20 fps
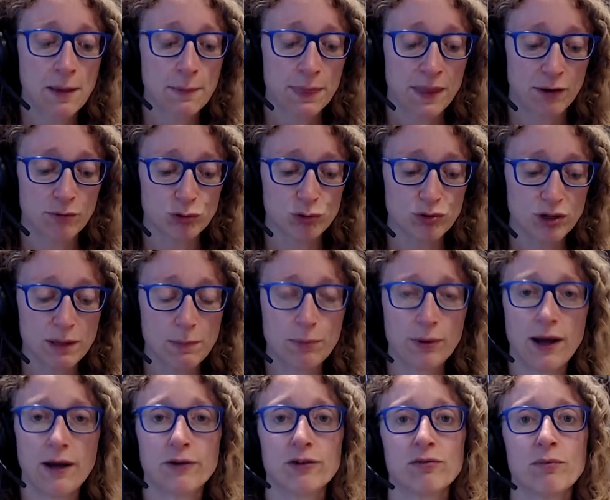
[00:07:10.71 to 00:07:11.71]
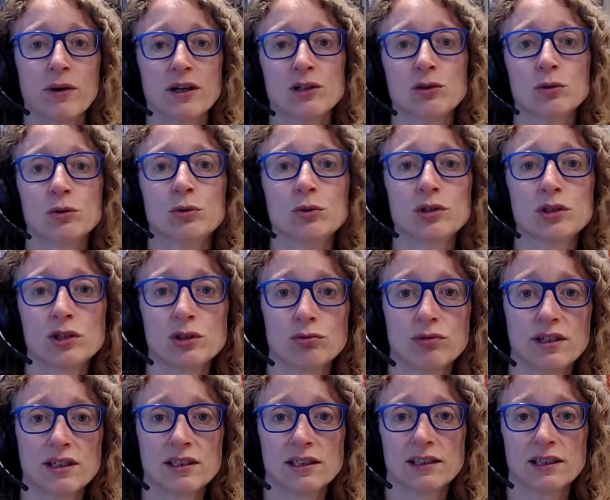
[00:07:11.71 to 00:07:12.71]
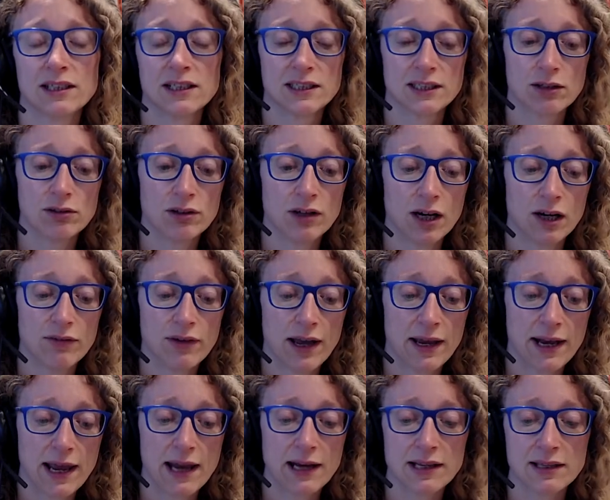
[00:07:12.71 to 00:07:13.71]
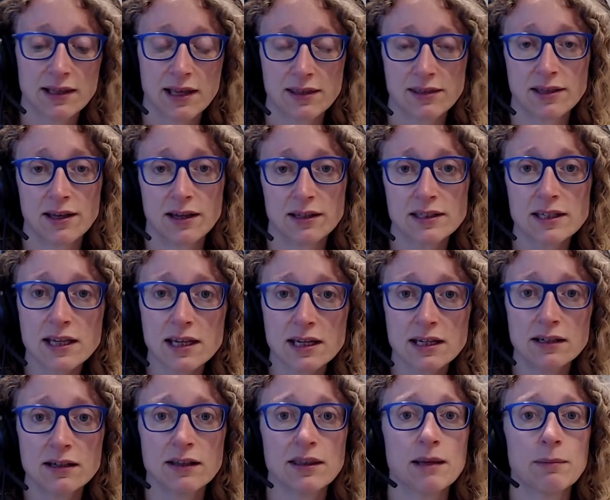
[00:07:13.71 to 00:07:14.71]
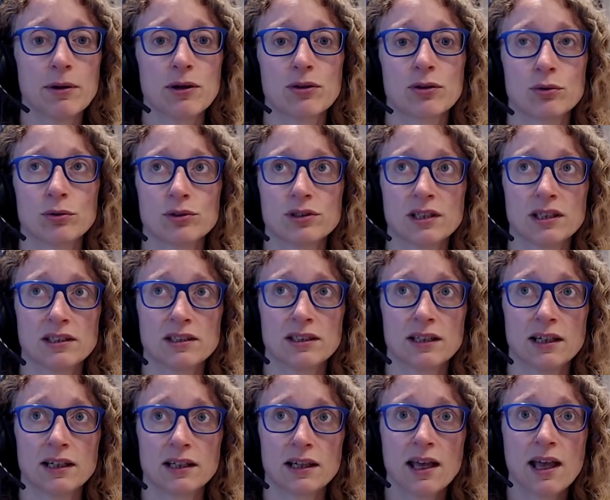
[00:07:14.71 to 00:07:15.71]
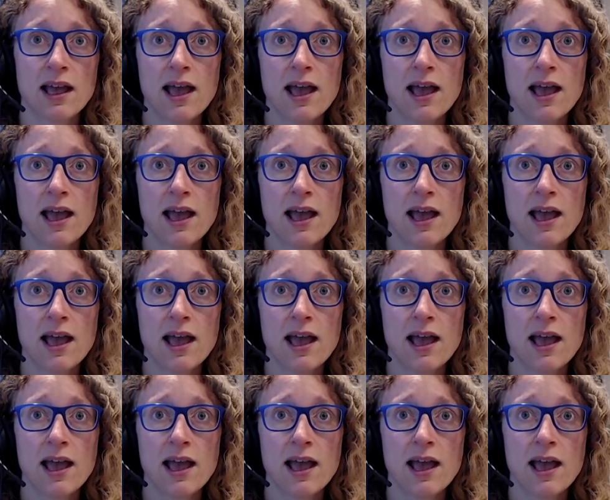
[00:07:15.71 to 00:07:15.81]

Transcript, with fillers: I was really proud of my daughters recently, so Lyra and Ellie, they're thirty. 13 and they're both autistic.